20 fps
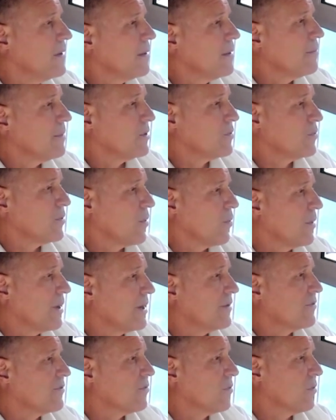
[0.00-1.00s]
between wind
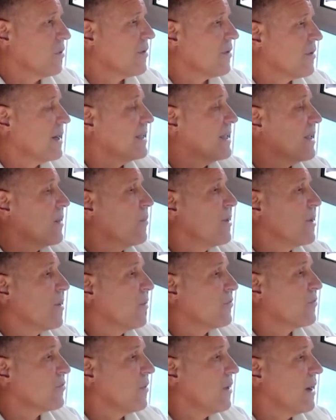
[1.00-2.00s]
and solar, and then we
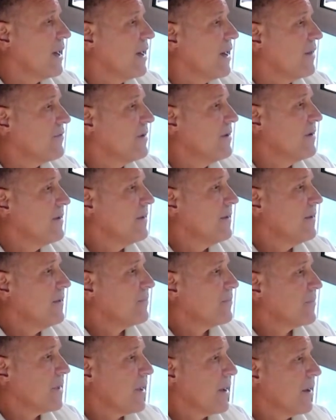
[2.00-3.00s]
also have
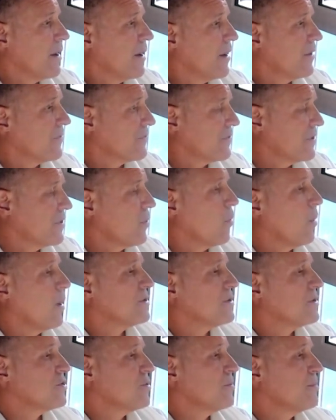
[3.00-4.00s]
01
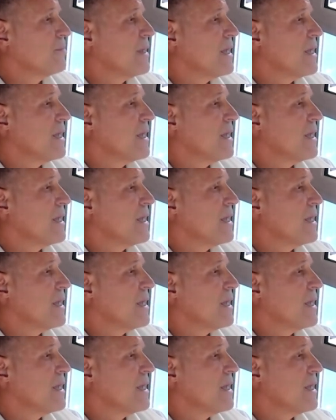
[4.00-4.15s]
should